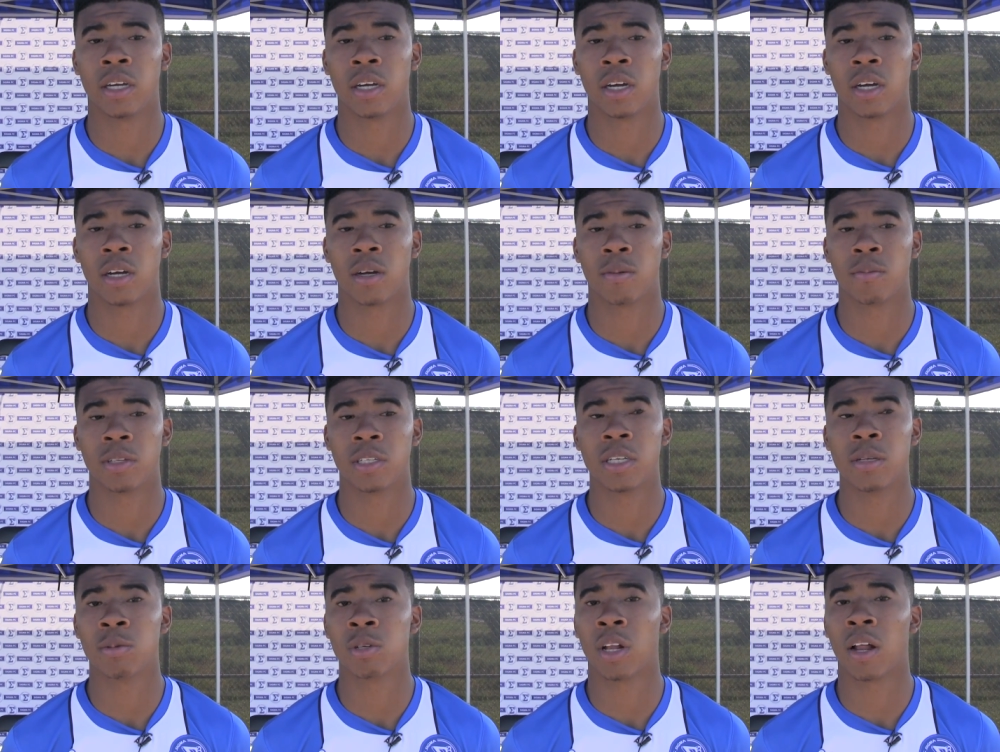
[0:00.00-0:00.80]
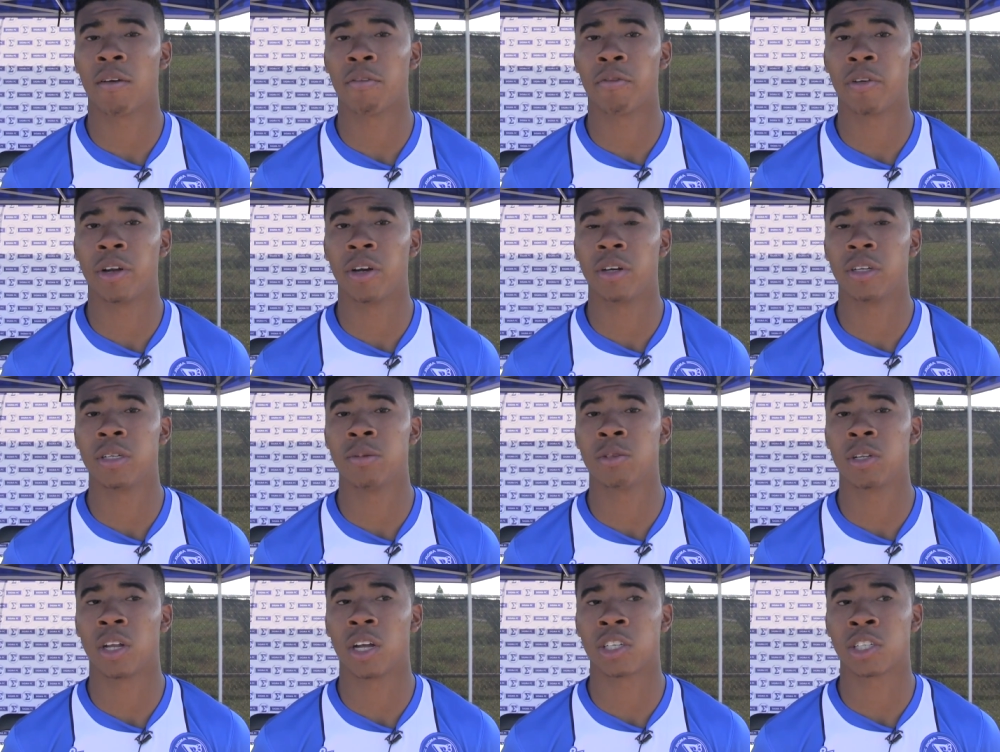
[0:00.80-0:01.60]
Um, the team's a lot fitter,
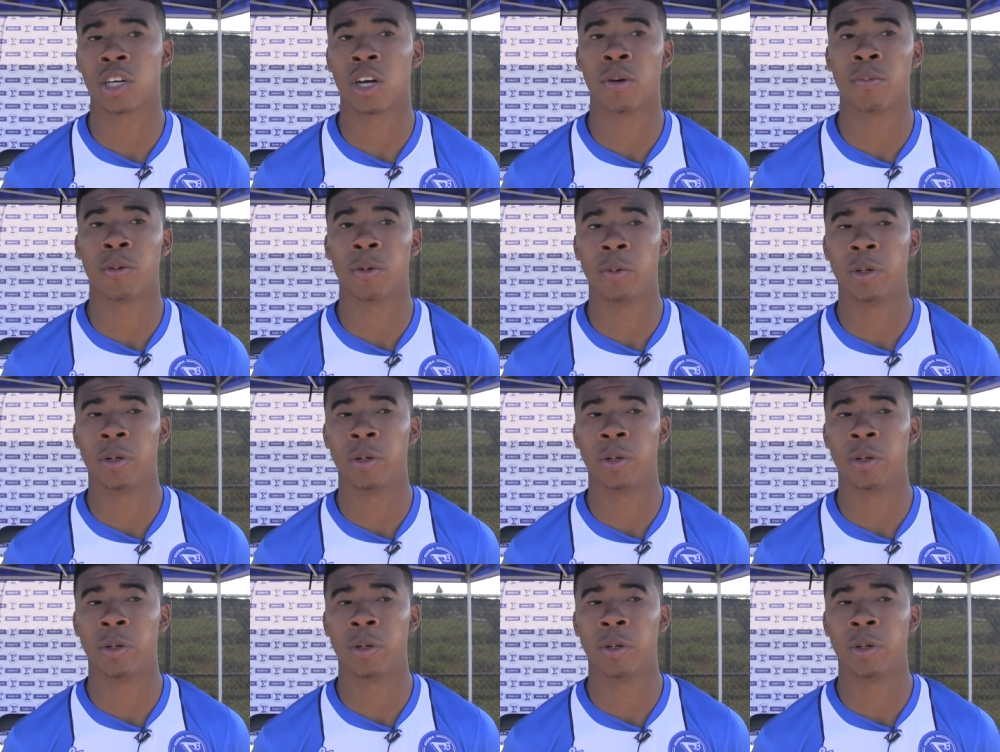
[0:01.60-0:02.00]
team's a lot sharper.